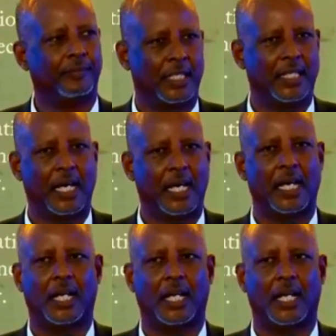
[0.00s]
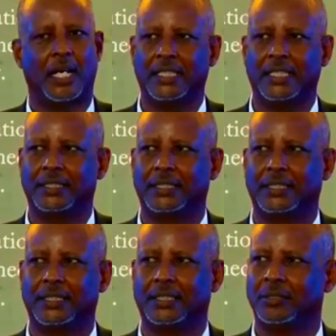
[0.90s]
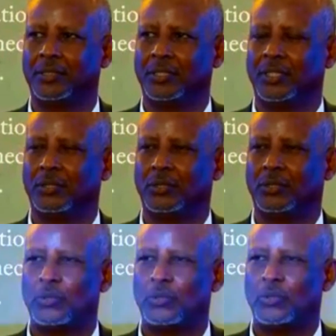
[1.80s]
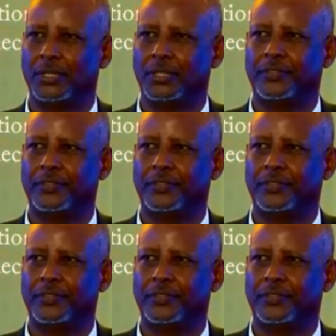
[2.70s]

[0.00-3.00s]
he allowed us to hold